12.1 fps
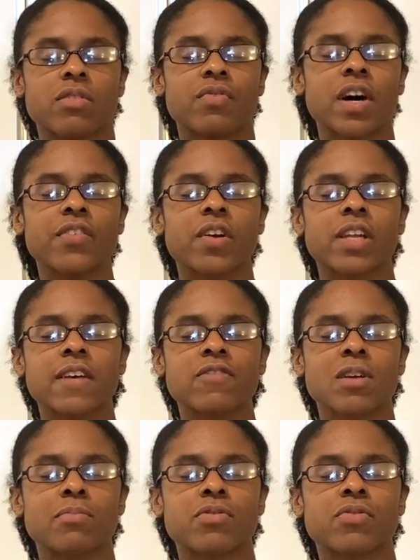Father, I lift
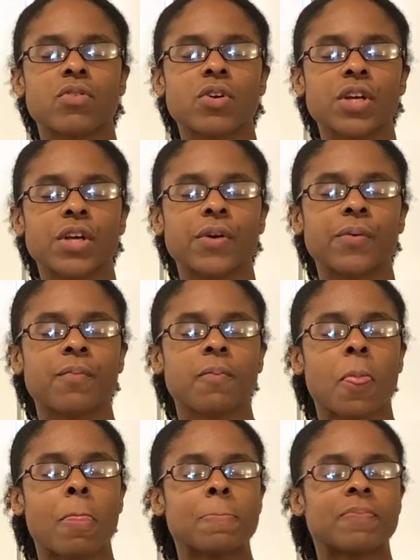up before you
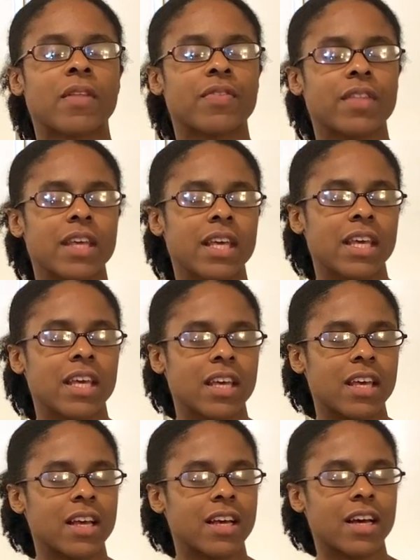
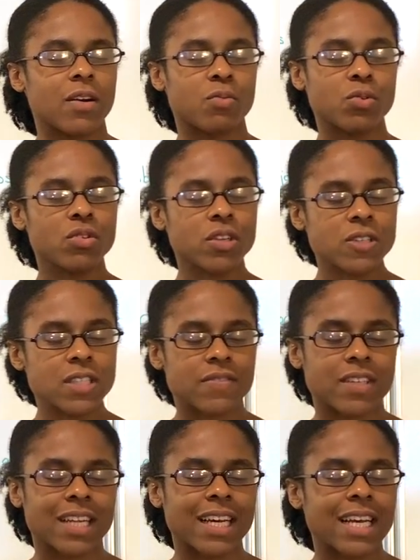the rulers of
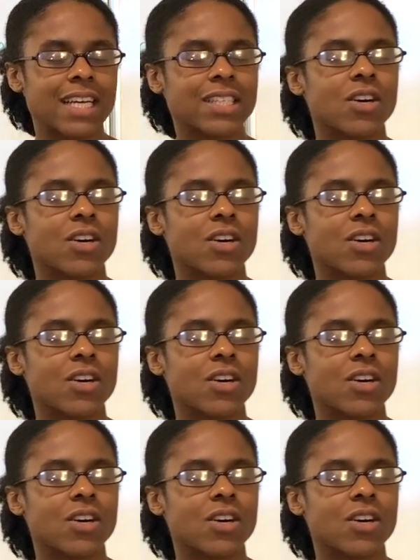the land,